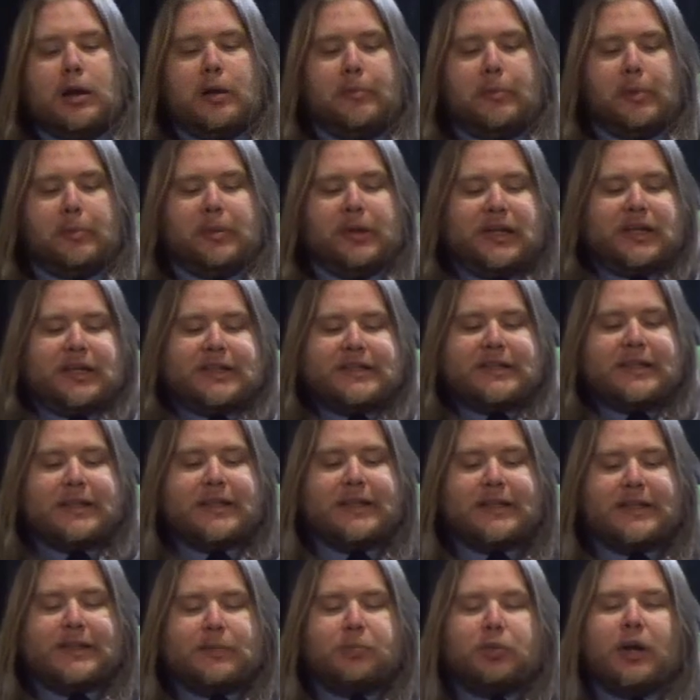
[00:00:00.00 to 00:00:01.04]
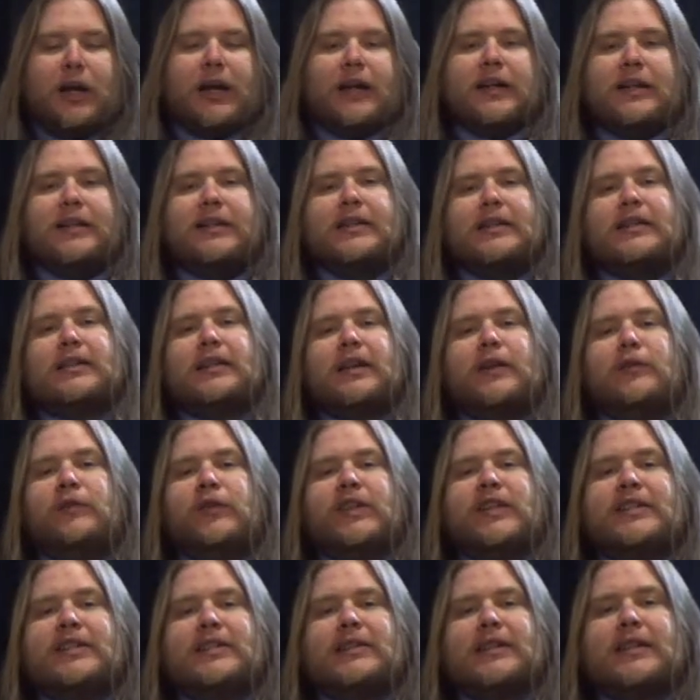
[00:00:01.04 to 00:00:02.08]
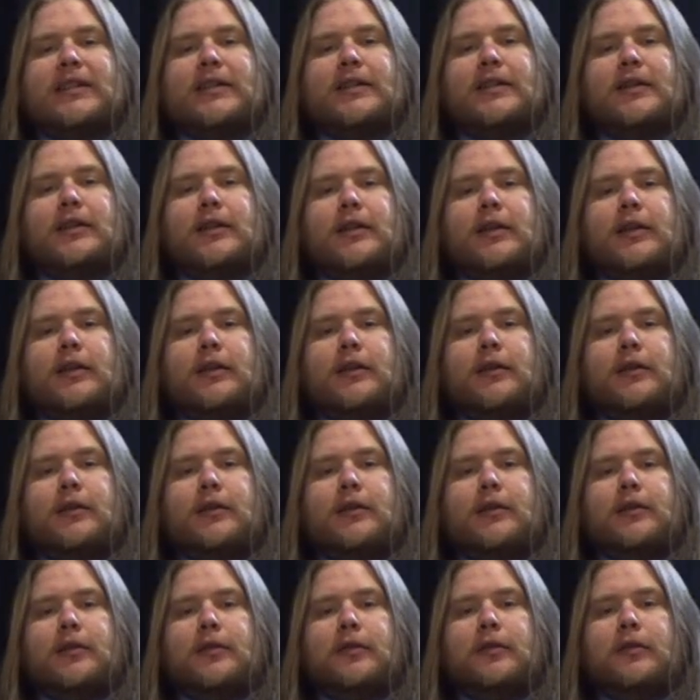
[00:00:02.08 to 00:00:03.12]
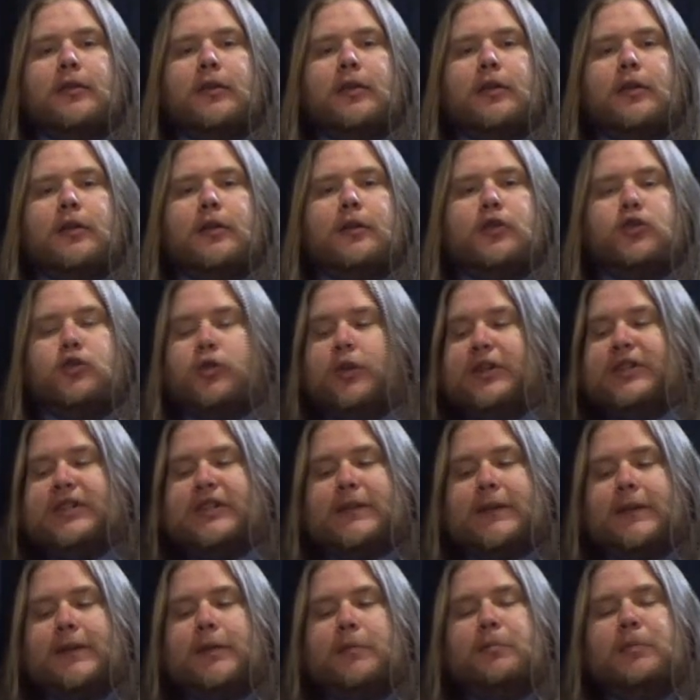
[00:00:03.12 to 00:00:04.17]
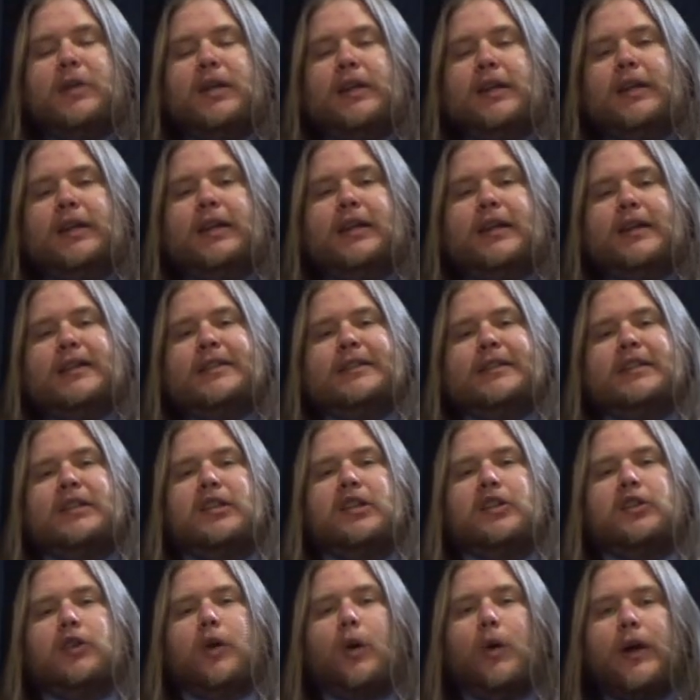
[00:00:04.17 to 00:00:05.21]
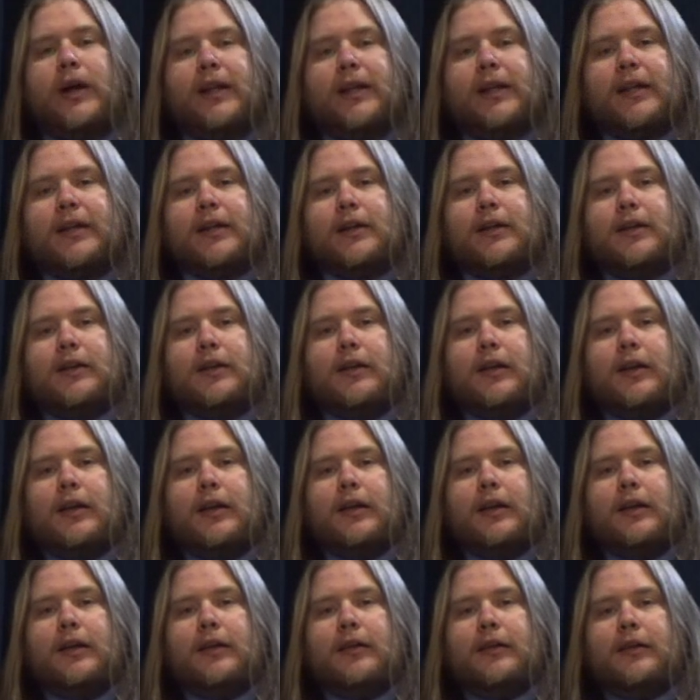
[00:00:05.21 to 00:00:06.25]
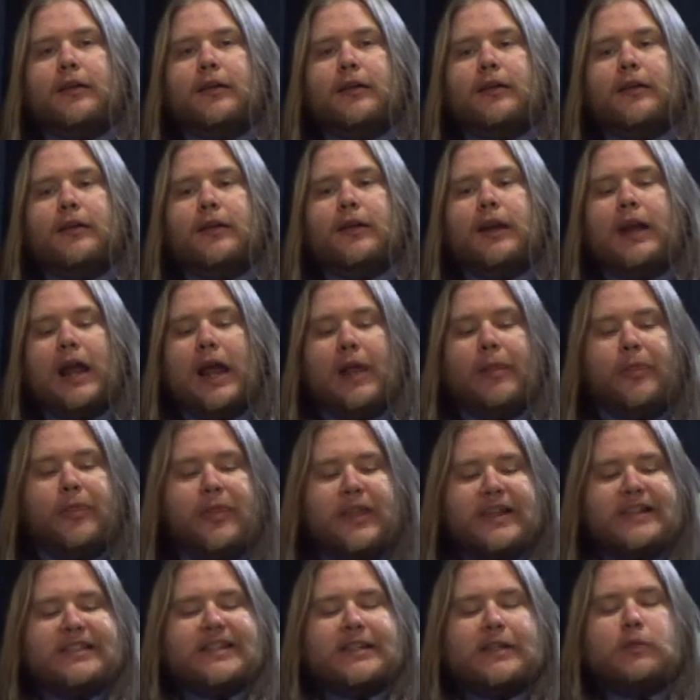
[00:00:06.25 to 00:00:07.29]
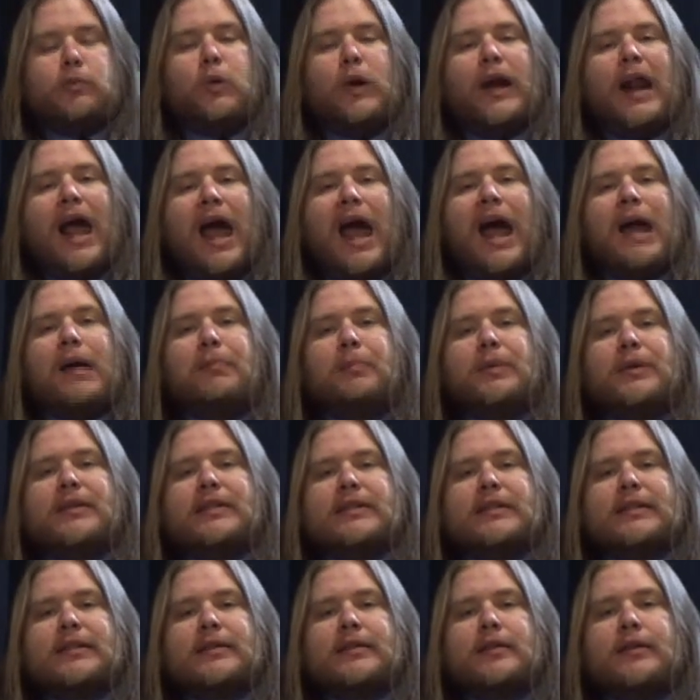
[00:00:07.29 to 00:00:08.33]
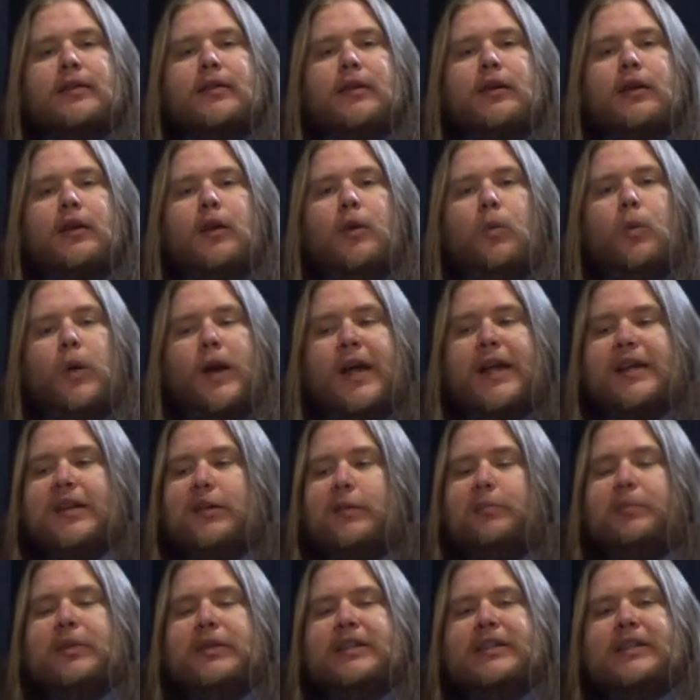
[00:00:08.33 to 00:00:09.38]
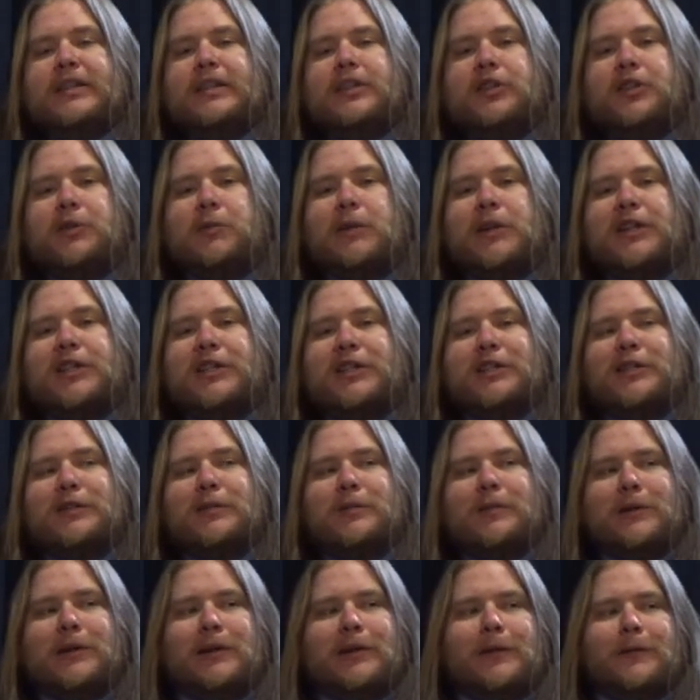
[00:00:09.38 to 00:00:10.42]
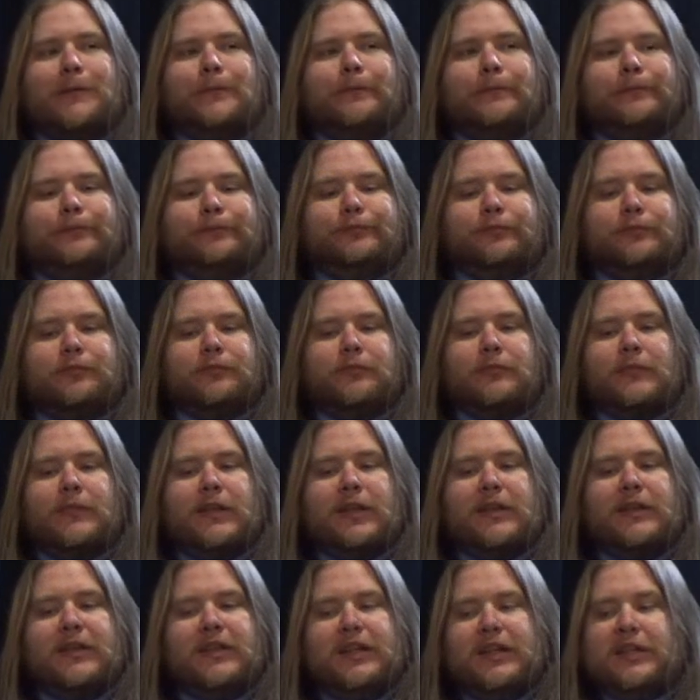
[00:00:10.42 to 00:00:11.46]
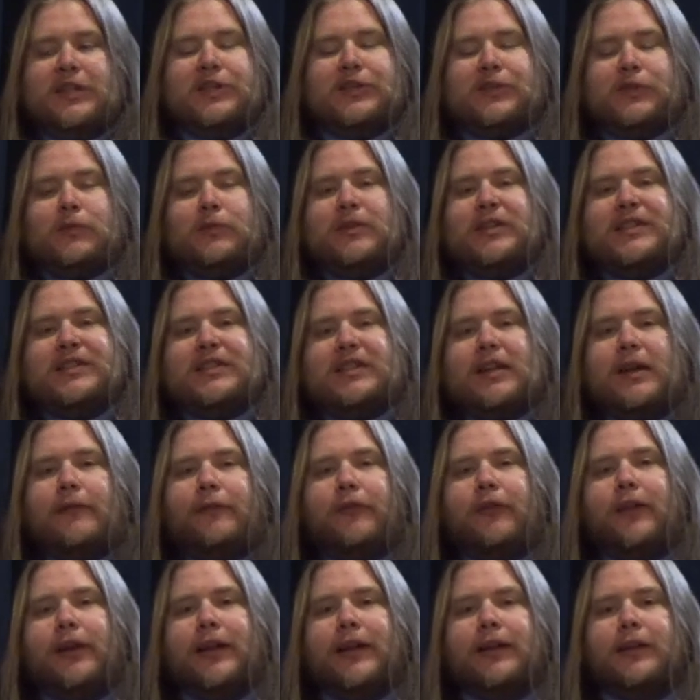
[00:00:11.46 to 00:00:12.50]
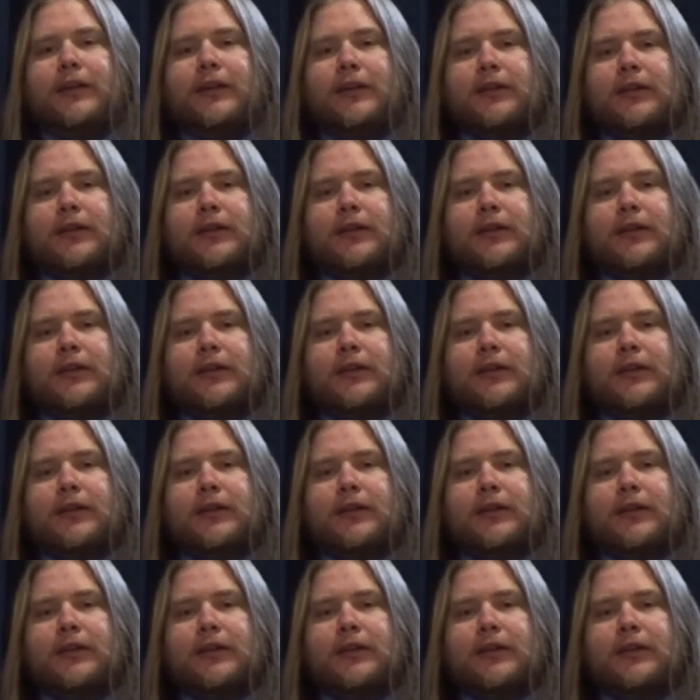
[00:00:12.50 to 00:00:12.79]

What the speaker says: But because of these practices I've listed, trust in the media is in the toilet, and this is what happens. We end up in situations where the industry is suffering